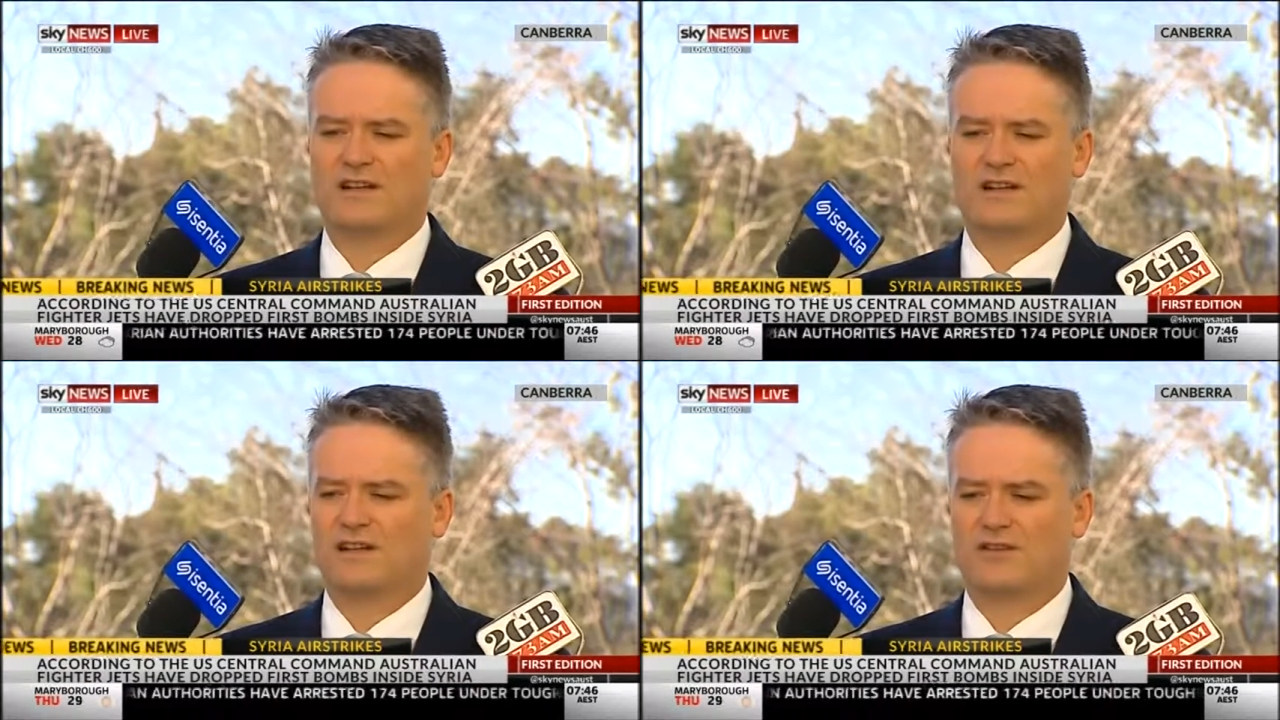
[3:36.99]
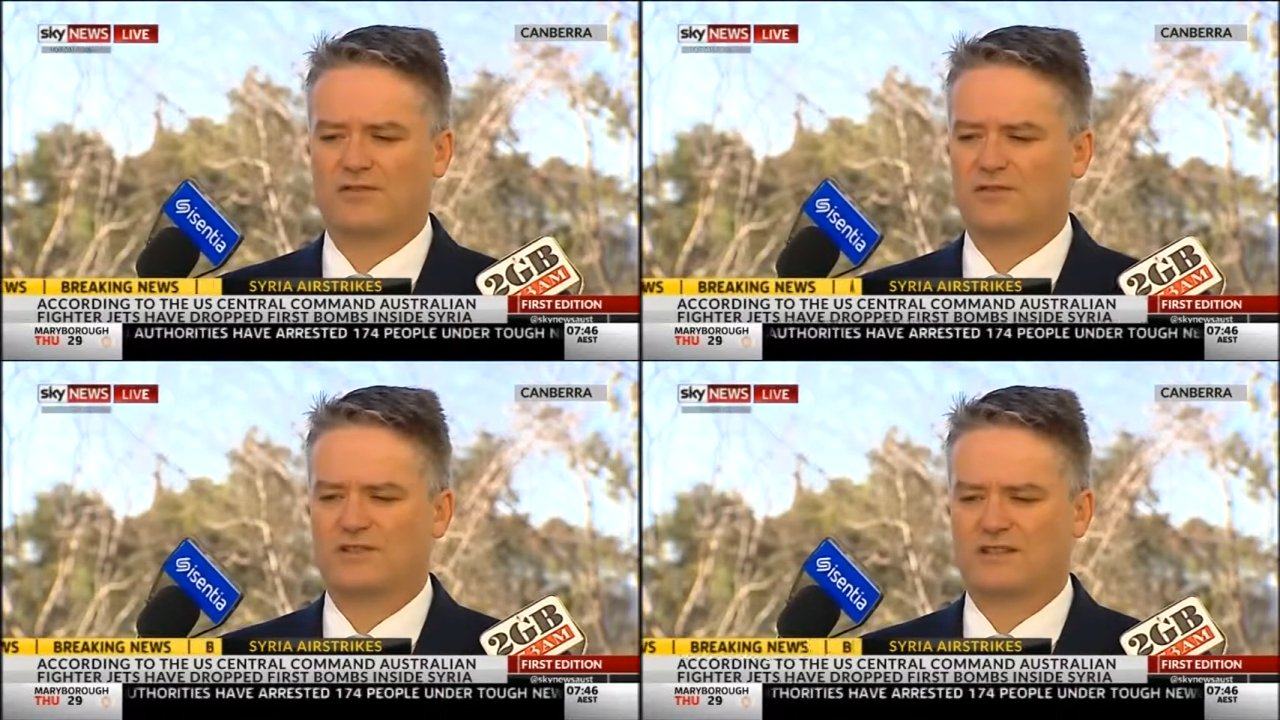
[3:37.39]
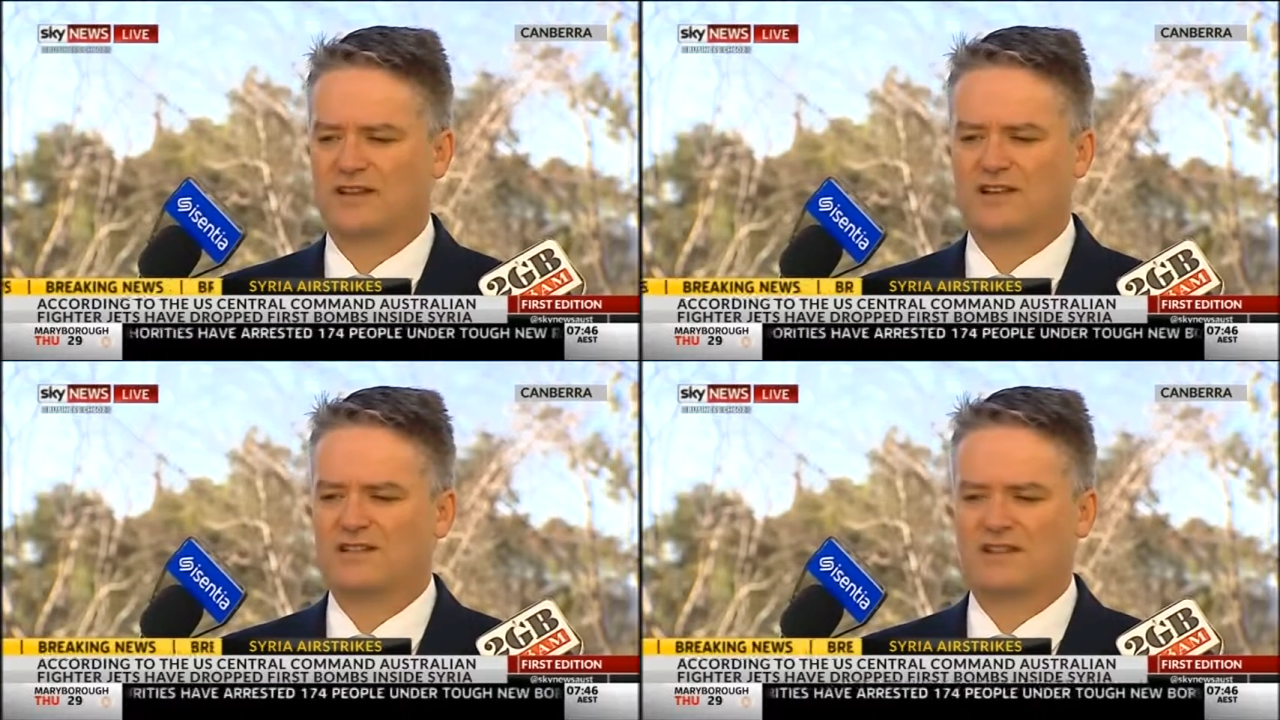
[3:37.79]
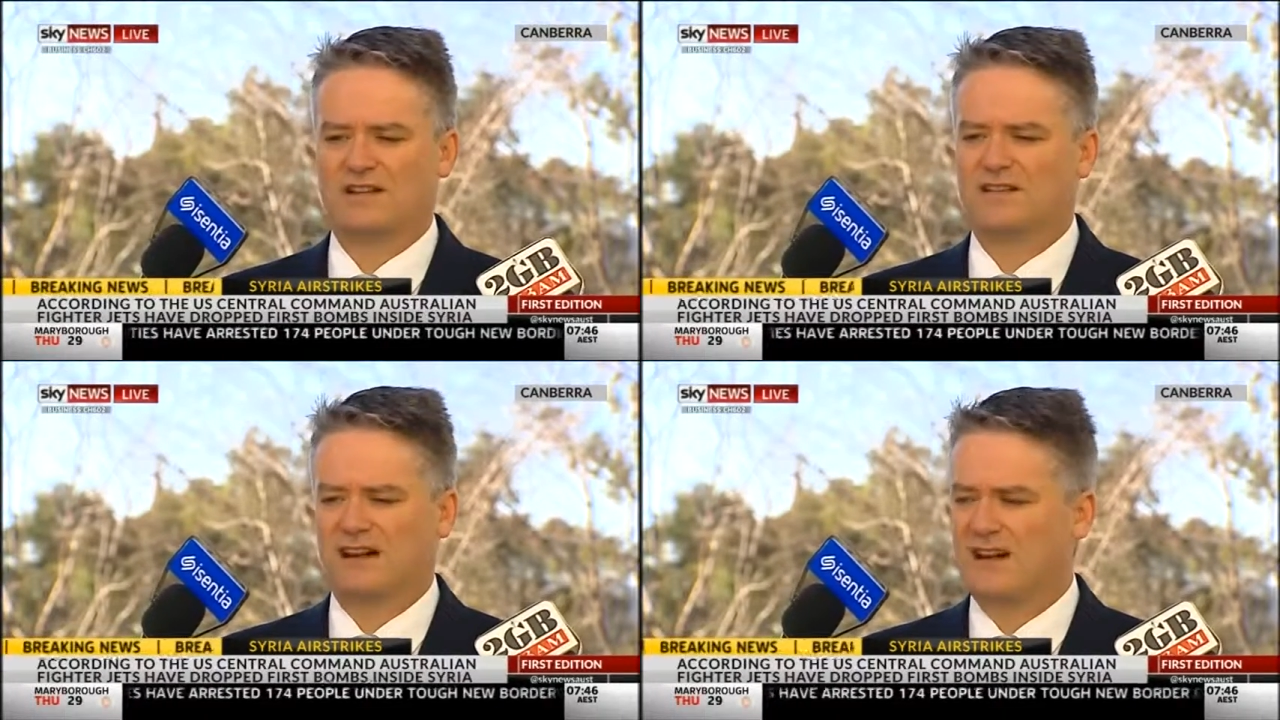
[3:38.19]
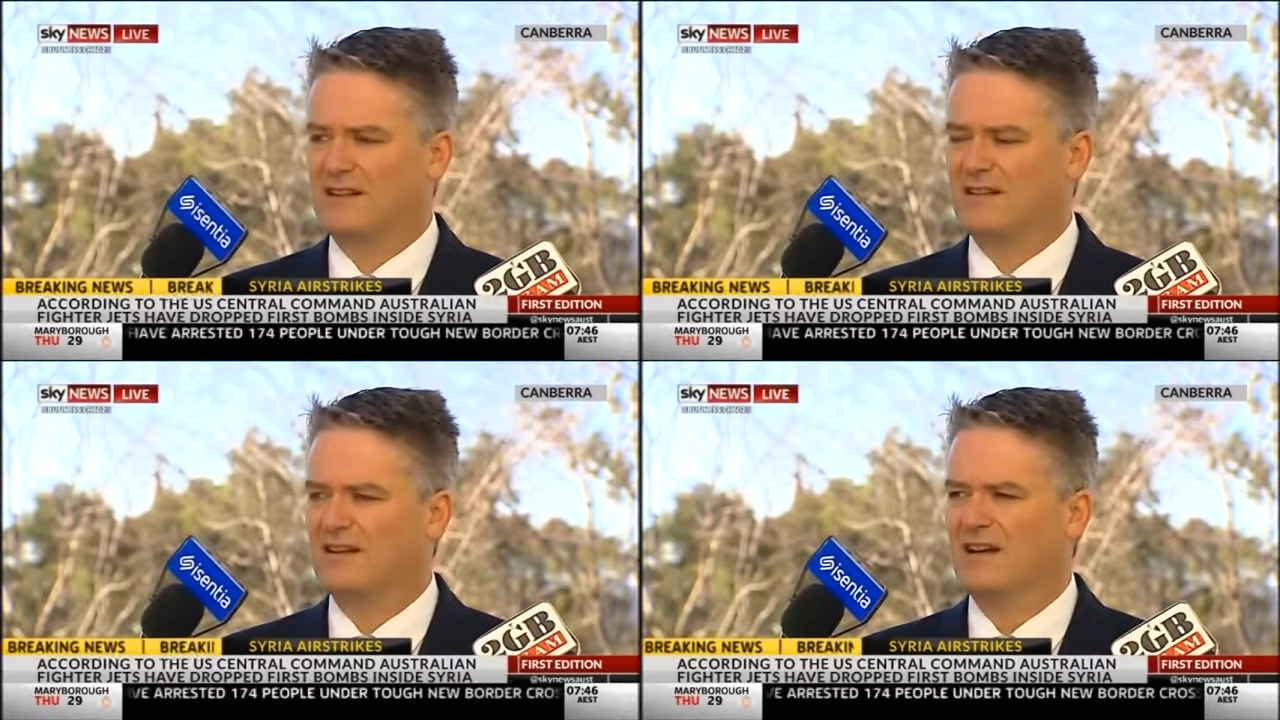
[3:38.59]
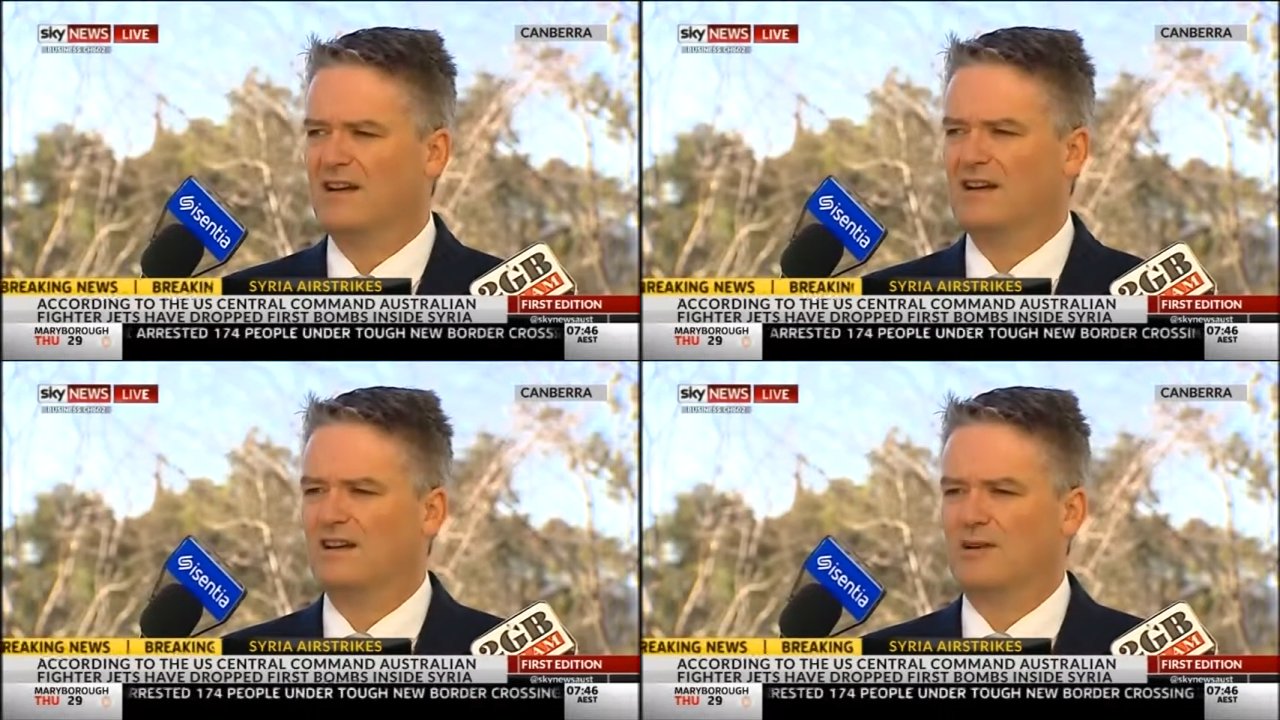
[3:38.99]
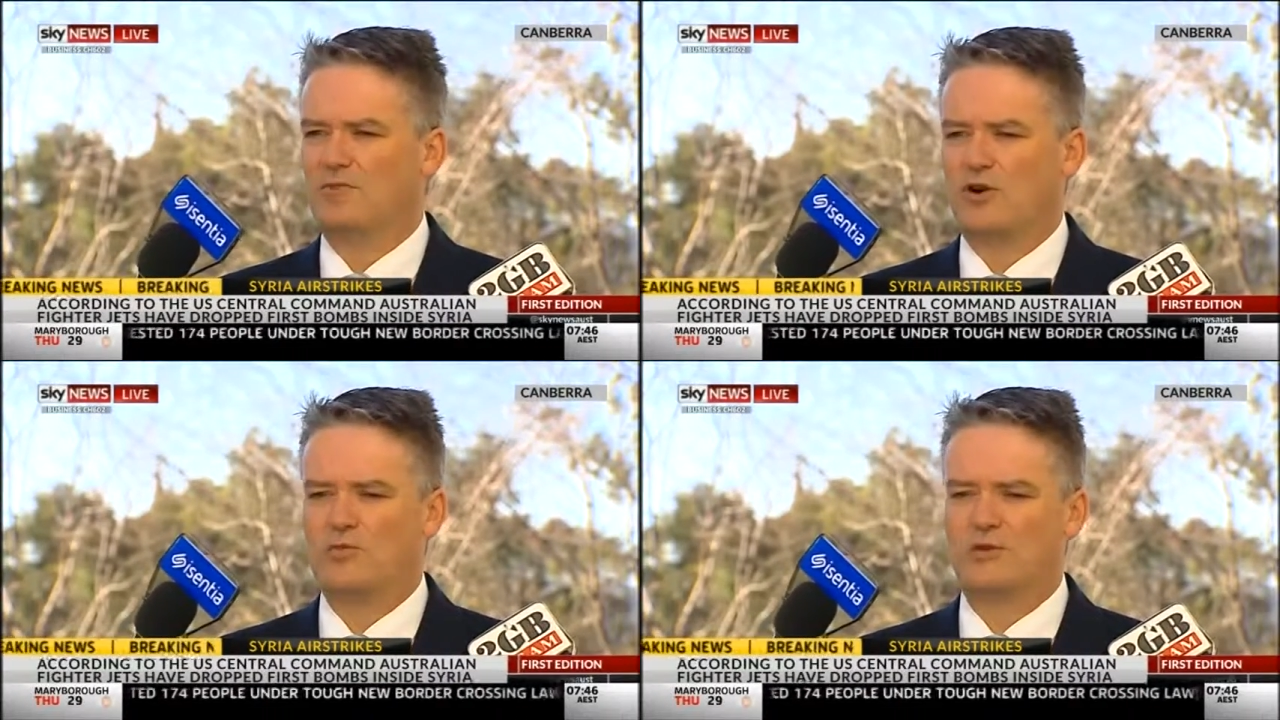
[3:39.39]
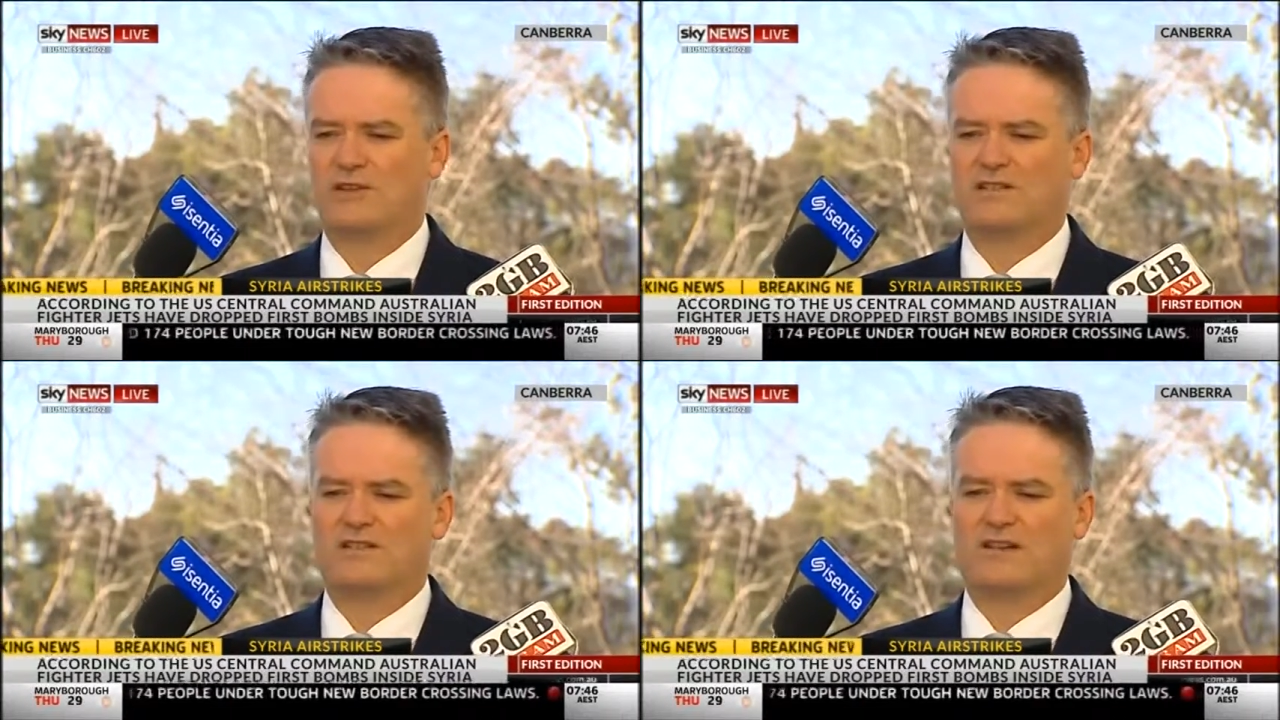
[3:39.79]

and, and, of course that is entirely appropriate.